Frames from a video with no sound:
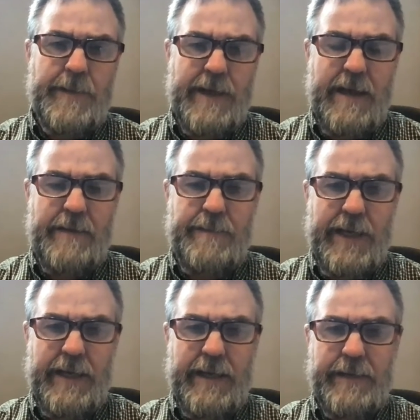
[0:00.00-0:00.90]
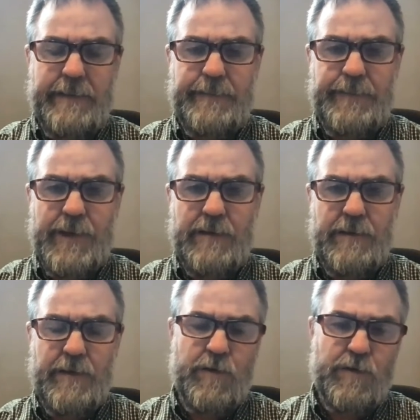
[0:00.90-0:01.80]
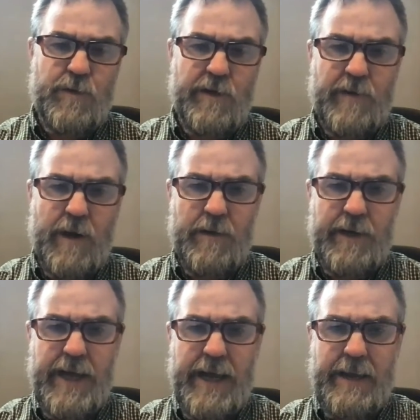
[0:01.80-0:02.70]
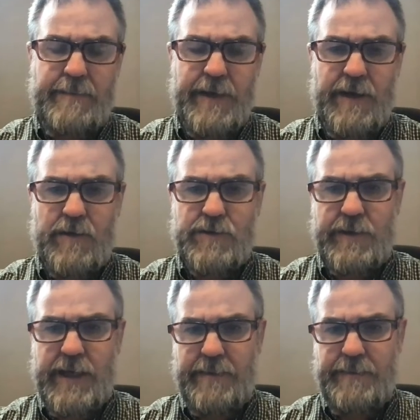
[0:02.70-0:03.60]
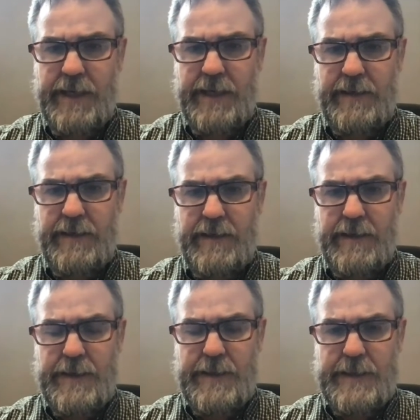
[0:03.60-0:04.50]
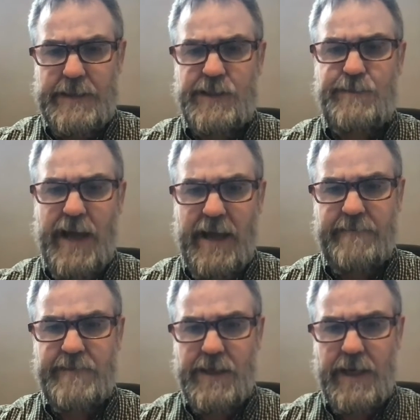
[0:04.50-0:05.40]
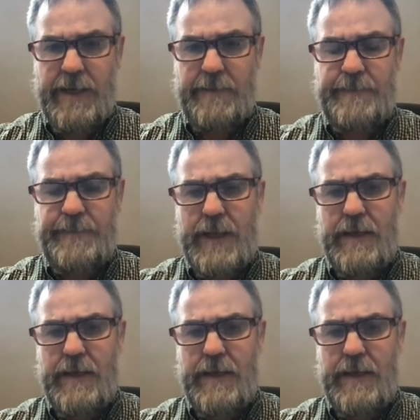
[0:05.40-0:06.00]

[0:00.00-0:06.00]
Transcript: can mean literal 24-hour day, but it also can mean span of time.